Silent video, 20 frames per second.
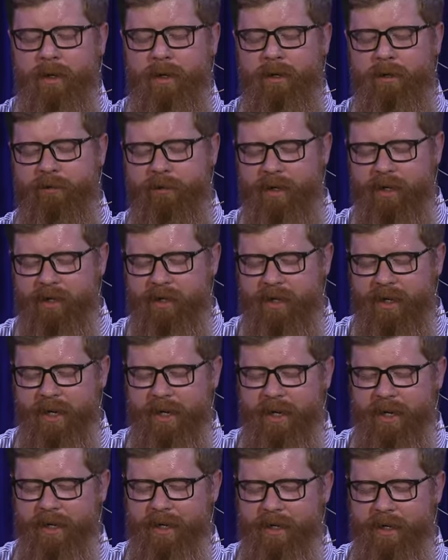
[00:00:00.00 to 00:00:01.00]
Father
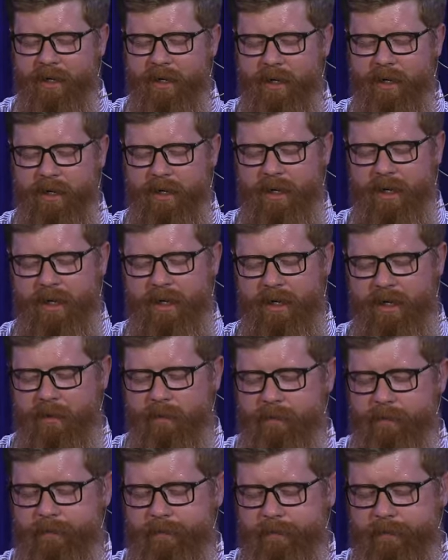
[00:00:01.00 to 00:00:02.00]
God,
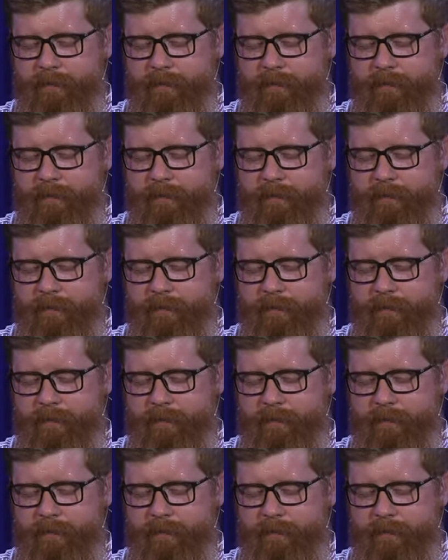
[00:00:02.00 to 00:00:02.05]
um,